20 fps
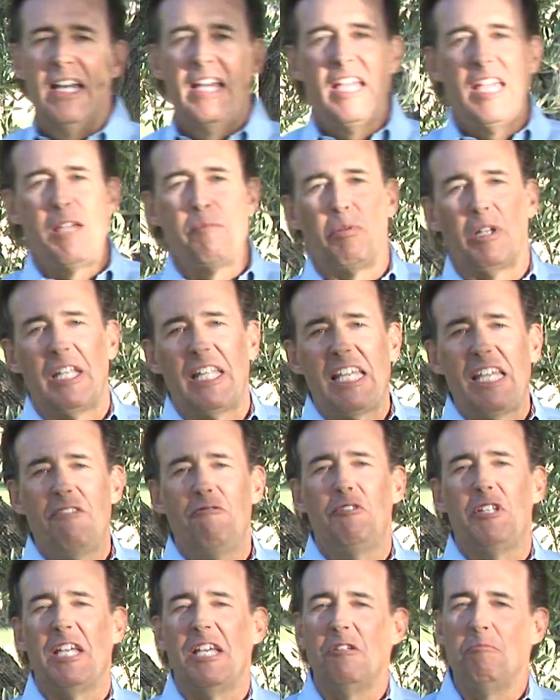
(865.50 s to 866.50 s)
He
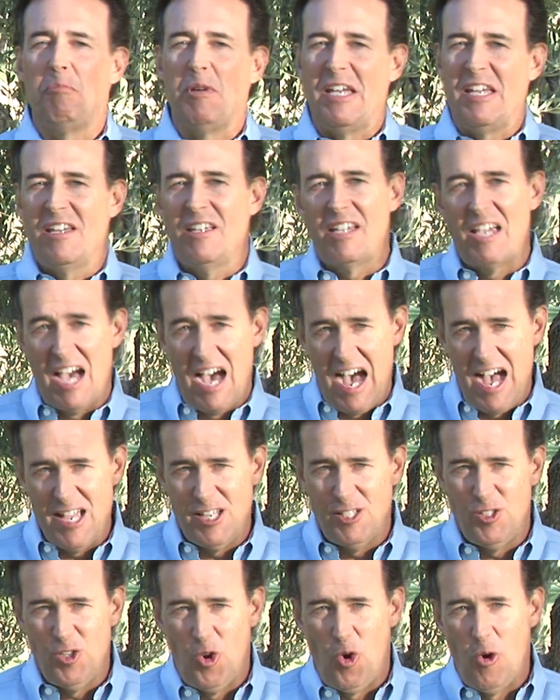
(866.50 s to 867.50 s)
believed in being
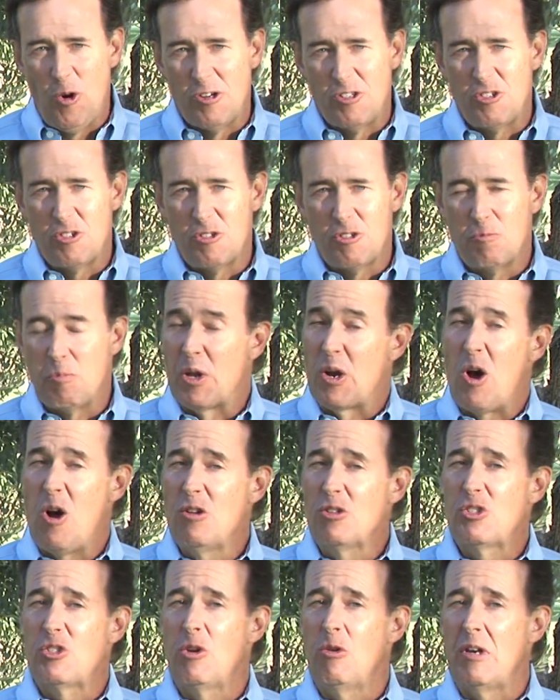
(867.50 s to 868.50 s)
kind to horses, but
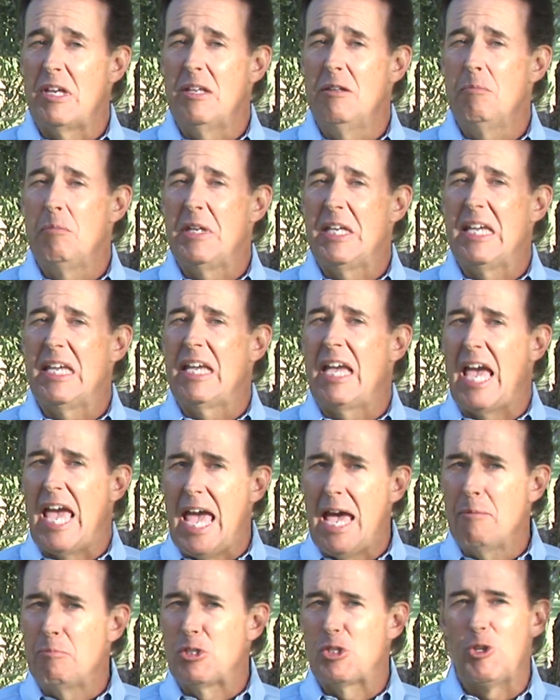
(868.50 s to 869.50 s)
also in being
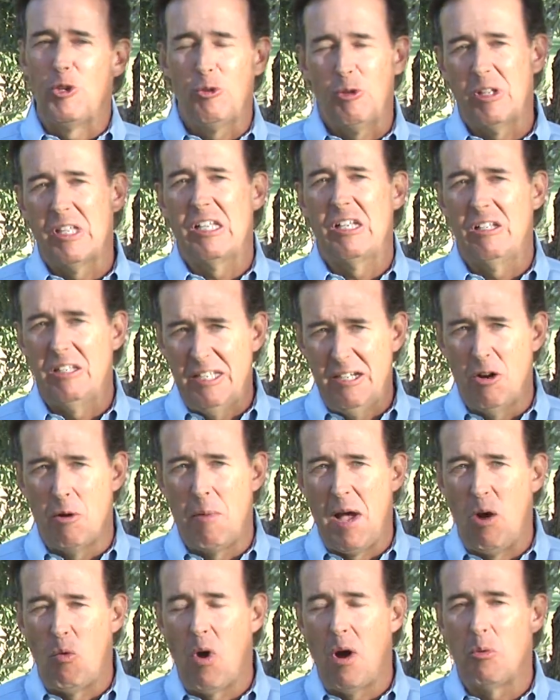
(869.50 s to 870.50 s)
absolutely clear
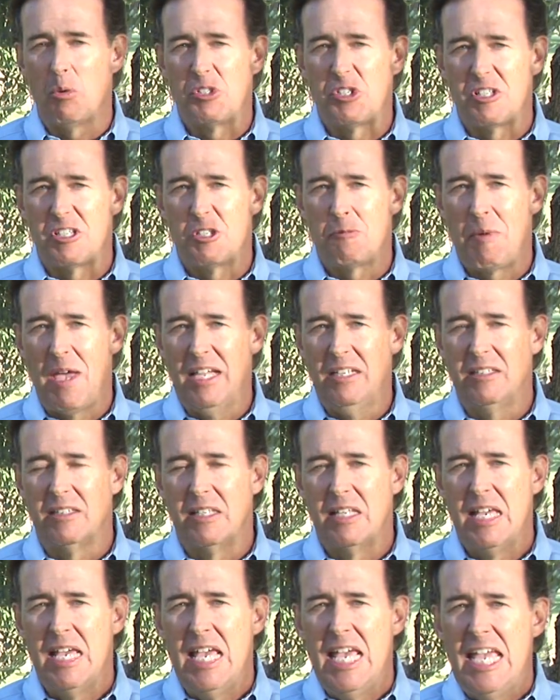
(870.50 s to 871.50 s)
about what was expected.
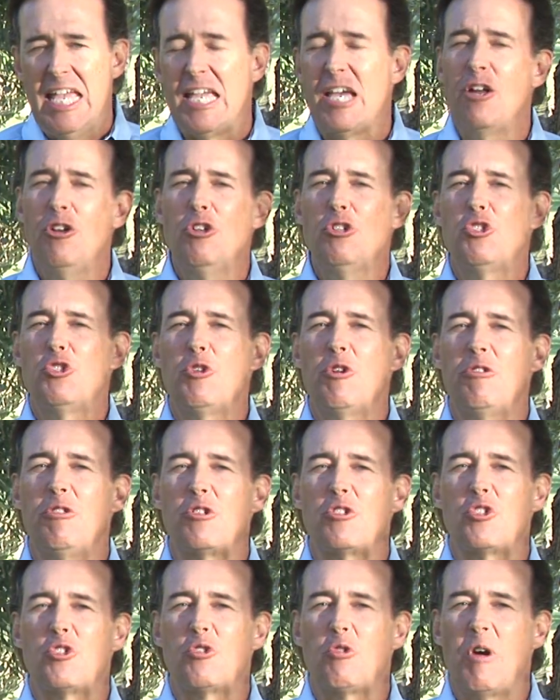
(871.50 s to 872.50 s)
He understood the
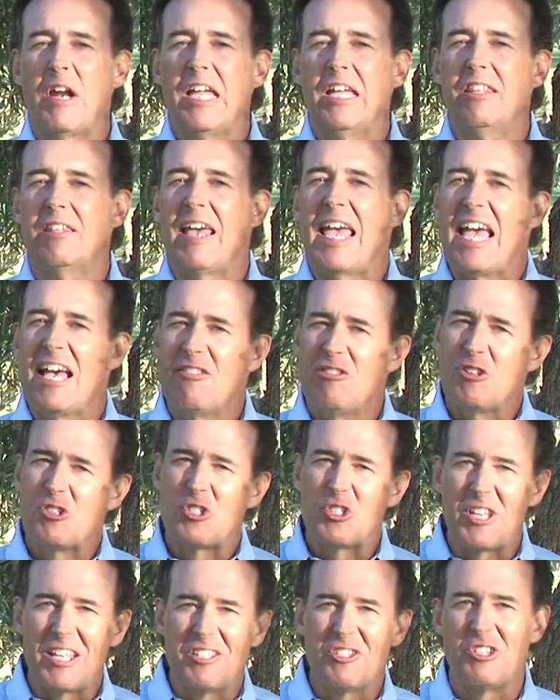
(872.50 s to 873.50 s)
strength and the
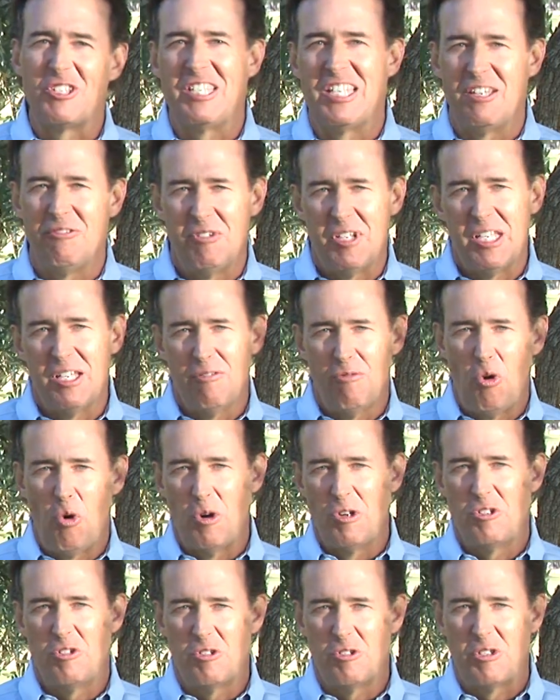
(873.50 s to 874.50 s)
sensitivity of
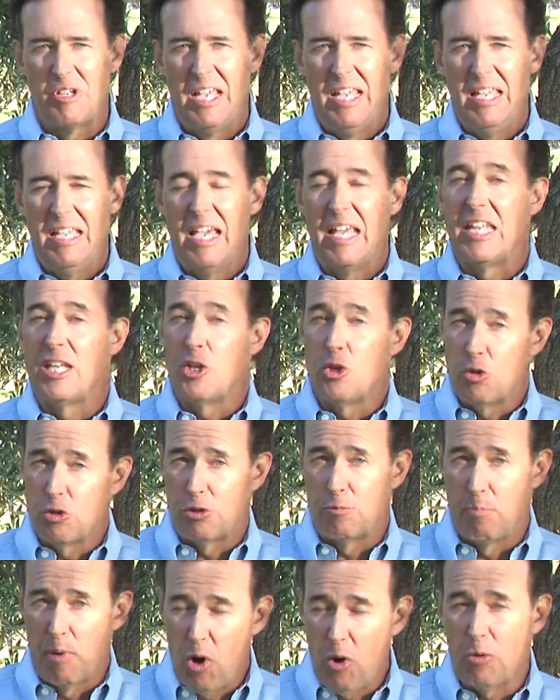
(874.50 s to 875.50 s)
horses, and he
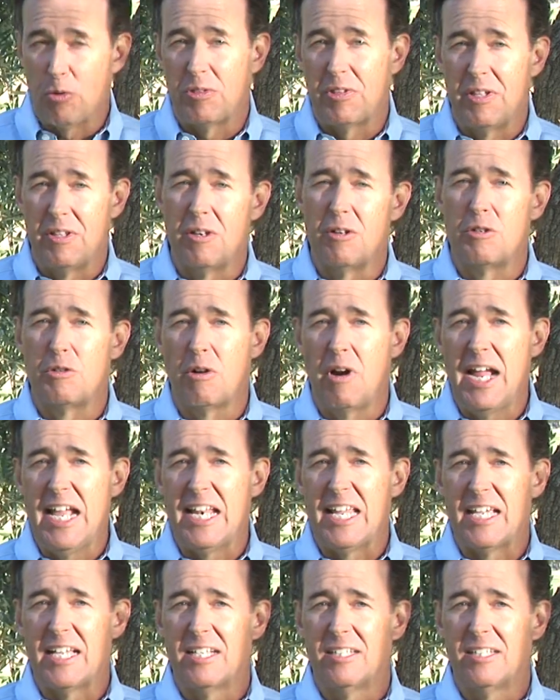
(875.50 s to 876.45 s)
used both in their training.